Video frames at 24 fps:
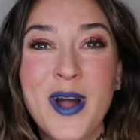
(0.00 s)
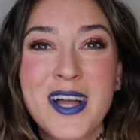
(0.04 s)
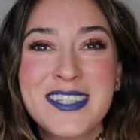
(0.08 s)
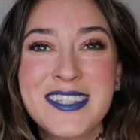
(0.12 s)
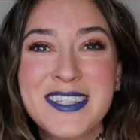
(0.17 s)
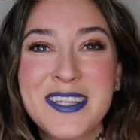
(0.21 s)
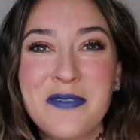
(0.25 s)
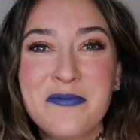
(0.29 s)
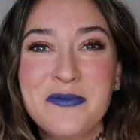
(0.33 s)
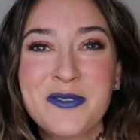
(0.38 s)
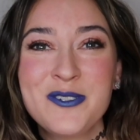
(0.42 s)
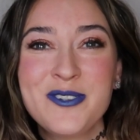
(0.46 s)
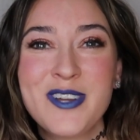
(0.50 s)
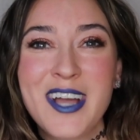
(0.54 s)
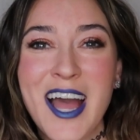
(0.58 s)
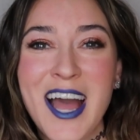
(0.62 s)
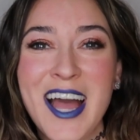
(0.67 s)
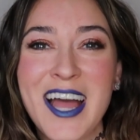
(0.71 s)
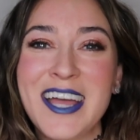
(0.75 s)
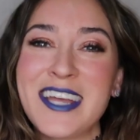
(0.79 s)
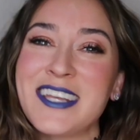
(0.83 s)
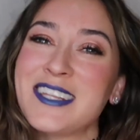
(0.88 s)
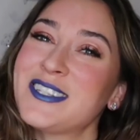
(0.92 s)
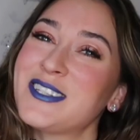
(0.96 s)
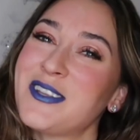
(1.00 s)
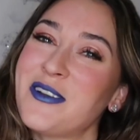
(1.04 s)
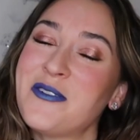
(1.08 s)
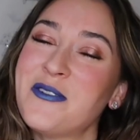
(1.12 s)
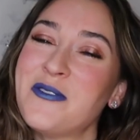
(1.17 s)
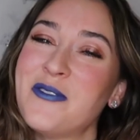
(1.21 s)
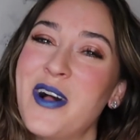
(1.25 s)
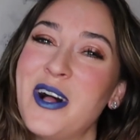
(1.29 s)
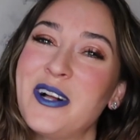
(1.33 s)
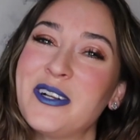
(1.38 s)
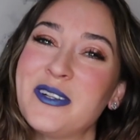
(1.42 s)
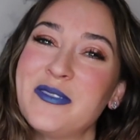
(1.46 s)
What's up, you guys?
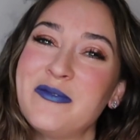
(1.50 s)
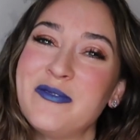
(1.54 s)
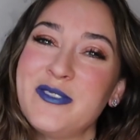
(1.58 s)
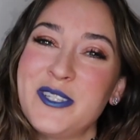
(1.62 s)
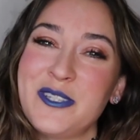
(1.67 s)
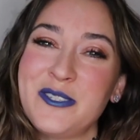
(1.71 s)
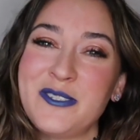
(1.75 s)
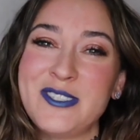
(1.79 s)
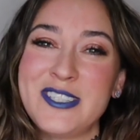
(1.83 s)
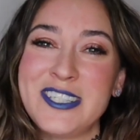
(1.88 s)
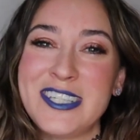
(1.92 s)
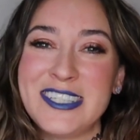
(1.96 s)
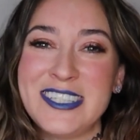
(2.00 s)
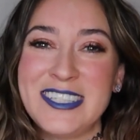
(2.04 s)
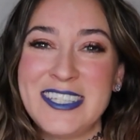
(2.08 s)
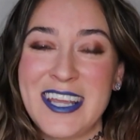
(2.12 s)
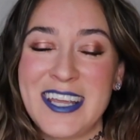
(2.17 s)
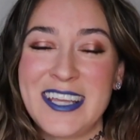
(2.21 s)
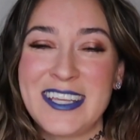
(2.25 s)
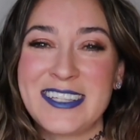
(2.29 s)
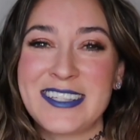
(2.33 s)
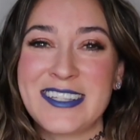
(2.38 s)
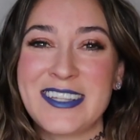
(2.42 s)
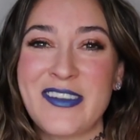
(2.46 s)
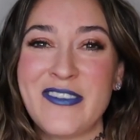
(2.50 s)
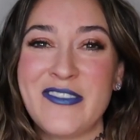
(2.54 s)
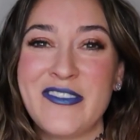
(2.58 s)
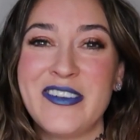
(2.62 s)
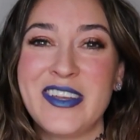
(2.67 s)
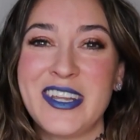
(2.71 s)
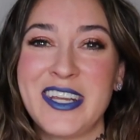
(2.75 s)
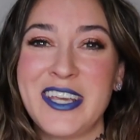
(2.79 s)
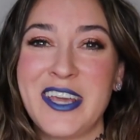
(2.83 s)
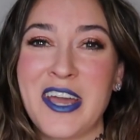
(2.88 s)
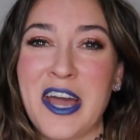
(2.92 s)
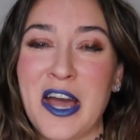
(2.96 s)
Welcome to today's
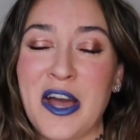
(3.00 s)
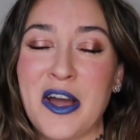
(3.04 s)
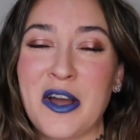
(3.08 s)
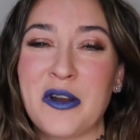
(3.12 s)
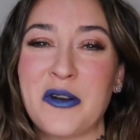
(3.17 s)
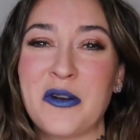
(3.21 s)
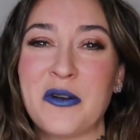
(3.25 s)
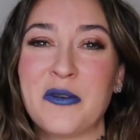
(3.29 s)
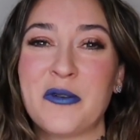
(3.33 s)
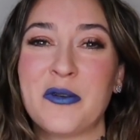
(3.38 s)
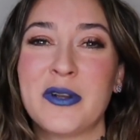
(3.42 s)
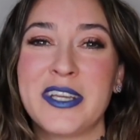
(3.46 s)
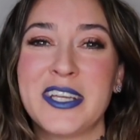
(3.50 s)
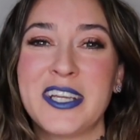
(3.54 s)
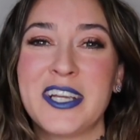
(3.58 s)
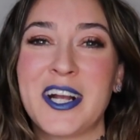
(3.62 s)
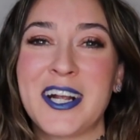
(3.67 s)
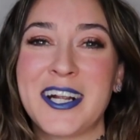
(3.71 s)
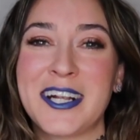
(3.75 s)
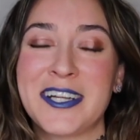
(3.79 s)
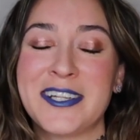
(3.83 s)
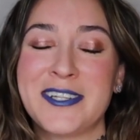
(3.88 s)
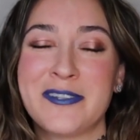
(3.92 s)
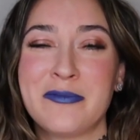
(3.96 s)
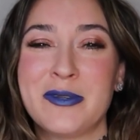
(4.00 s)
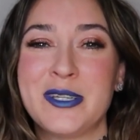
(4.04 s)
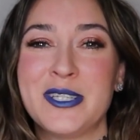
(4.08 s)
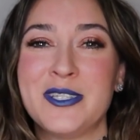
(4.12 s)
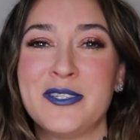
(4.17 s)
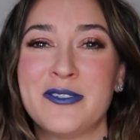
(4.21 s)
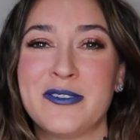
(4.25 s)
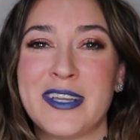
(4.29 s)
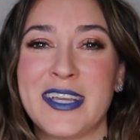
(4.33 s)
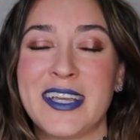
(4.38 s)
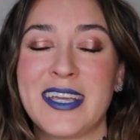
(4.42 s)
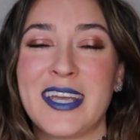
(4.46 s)
video. We are going to be
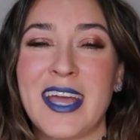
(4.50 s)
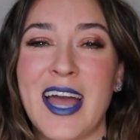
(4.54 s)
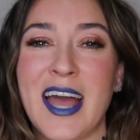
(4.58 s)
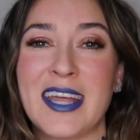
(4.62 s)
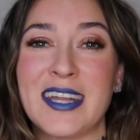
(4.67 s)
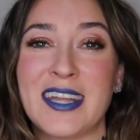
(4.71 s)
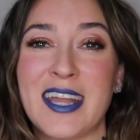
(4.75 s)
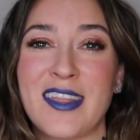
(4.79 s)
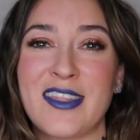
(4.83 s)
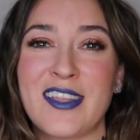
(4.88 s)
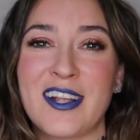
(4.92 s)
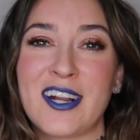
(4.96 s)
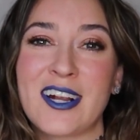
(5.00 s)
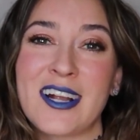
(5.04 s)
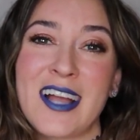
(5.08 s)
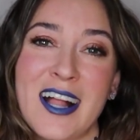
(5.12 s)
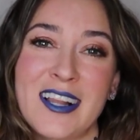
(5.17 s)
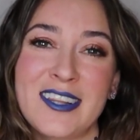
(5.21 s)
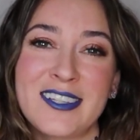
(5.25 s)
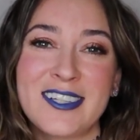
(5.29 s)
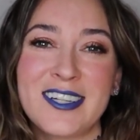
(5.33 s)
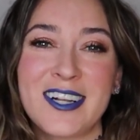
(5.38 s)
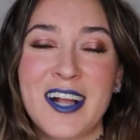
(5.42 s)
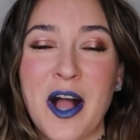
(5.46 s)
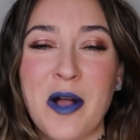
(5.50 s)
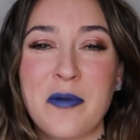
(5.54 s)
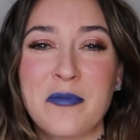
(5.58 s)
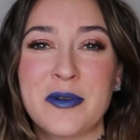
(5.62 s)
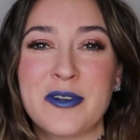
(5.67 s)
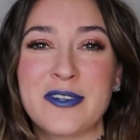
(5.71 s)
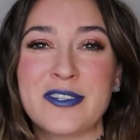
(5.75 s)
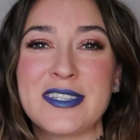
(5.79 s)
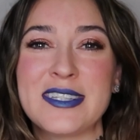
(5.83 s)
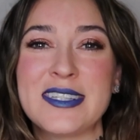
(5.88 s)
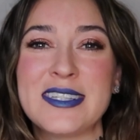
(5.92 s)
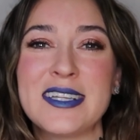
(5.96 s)
doing another color
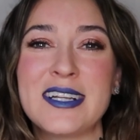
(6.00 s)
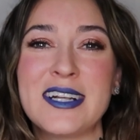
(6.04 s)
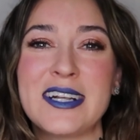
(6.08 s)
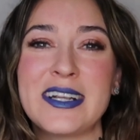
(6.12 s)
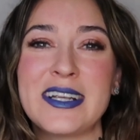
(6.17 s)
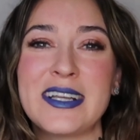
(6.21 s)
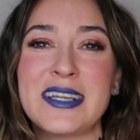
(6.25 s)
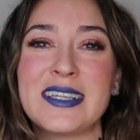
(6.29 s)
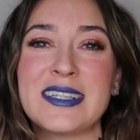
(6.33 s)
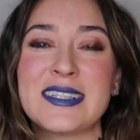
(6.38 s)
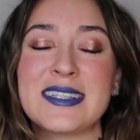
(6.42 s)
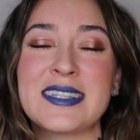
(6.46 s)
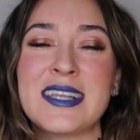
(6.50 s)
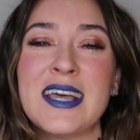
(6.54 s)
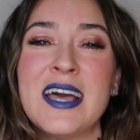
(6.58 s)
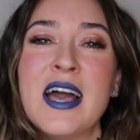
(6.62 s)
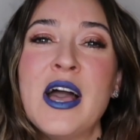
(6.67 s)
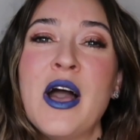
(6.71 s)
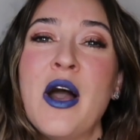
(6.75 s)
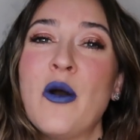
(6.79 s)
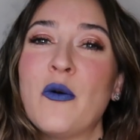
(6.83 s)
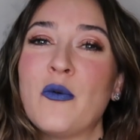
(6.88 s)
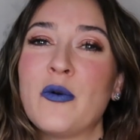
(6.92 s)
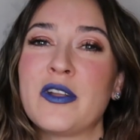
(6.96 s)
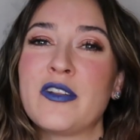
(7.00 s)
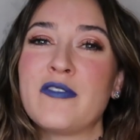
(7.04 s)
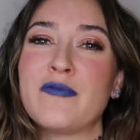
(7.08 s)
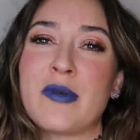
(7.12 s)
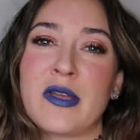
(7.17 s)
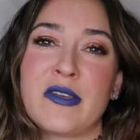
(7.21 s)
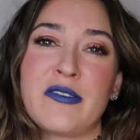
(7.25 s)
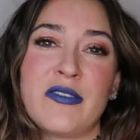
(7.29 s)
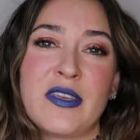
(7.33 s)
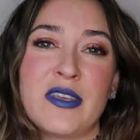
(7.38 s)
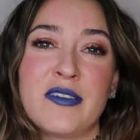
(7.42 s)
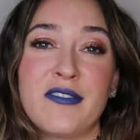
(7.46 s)
combo series, one of
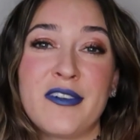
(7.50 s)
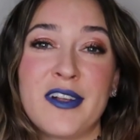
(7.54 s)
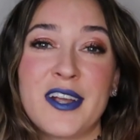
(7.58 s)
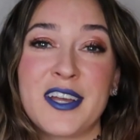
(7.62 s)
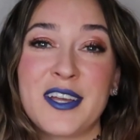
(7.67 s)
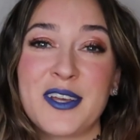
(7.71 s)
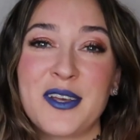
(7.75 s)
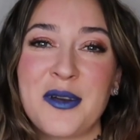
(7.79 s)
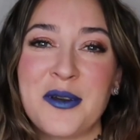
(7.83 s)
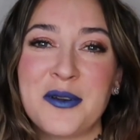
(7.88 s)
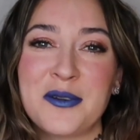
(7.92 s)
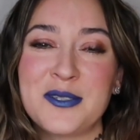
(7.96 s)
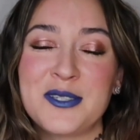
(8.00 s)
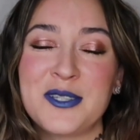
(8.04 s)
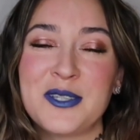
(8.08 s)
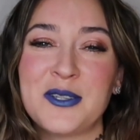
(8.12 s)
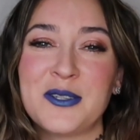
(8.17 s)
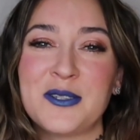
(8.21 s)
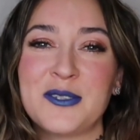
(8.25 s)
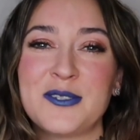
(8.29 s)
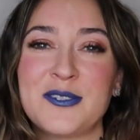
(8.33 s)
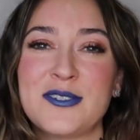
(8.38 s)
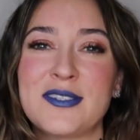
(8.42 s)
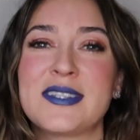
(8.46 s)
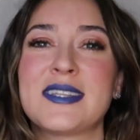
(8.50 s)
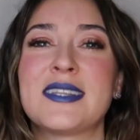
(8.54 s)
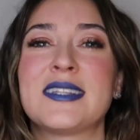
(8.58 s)
my favorite go-tos.